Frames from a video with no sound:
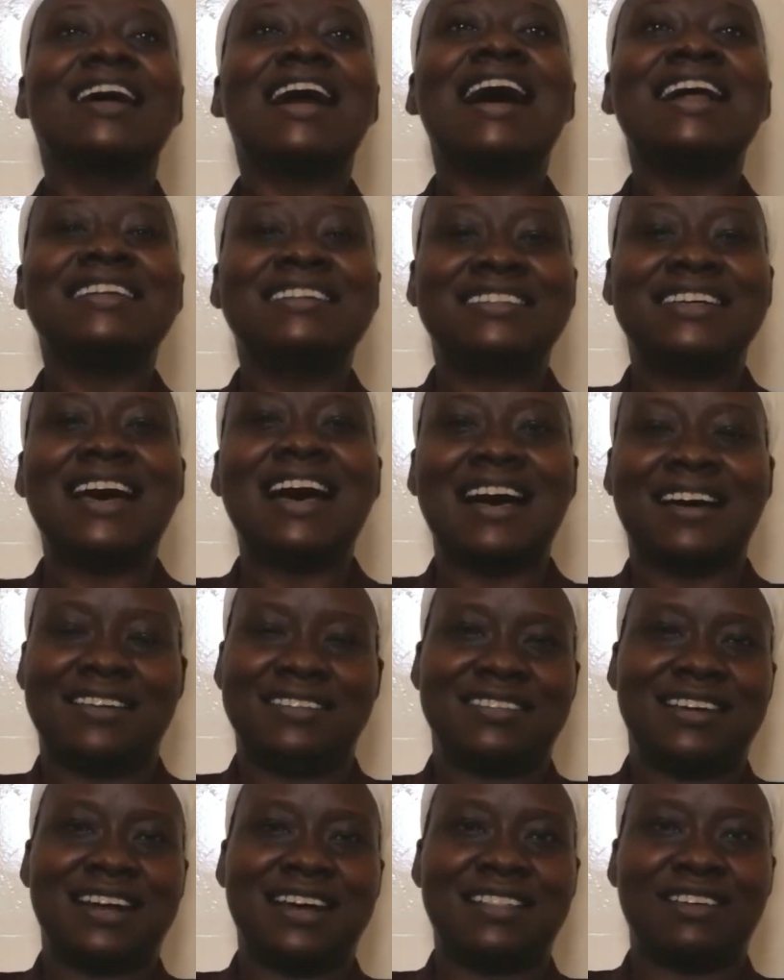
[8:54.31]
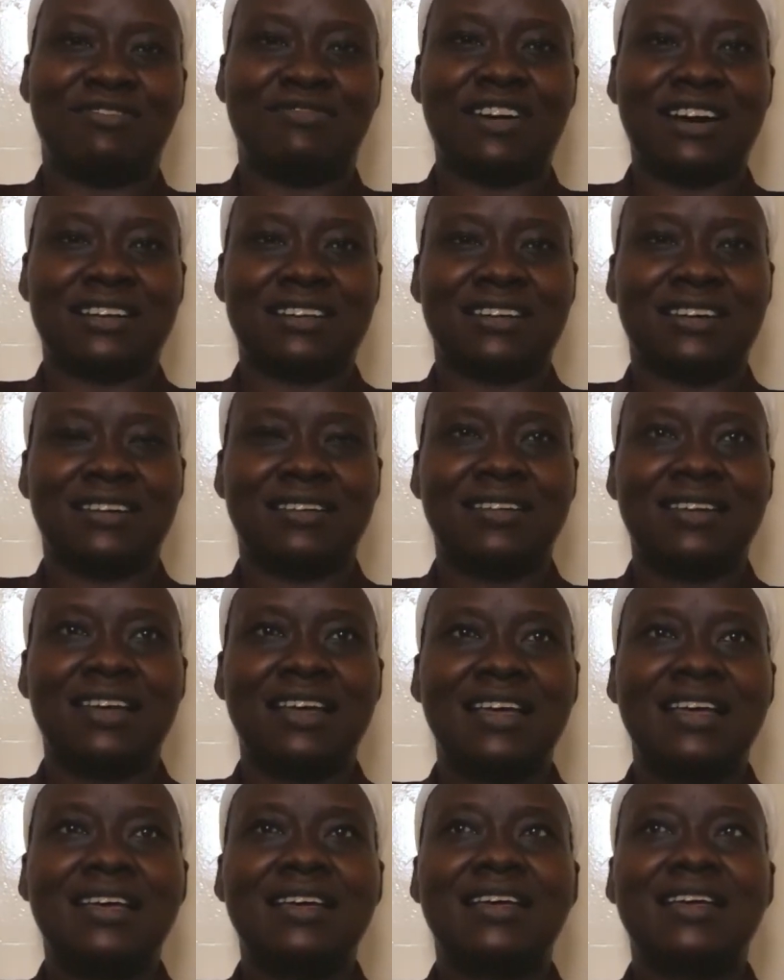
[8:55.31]
Culture is another factor.
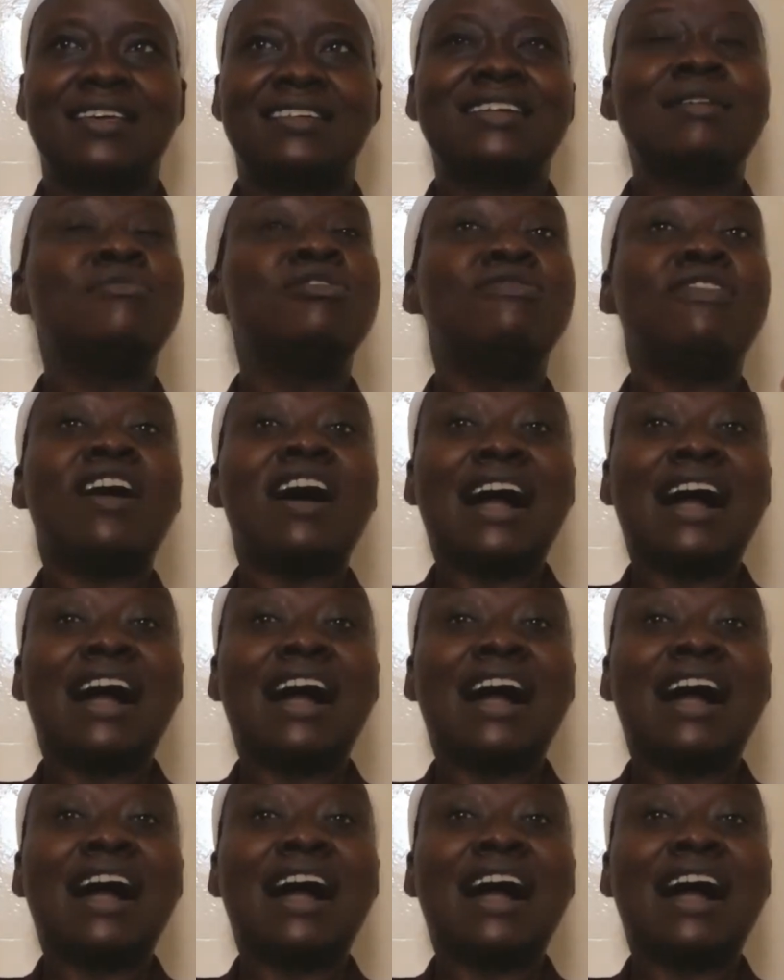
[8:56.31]
Some of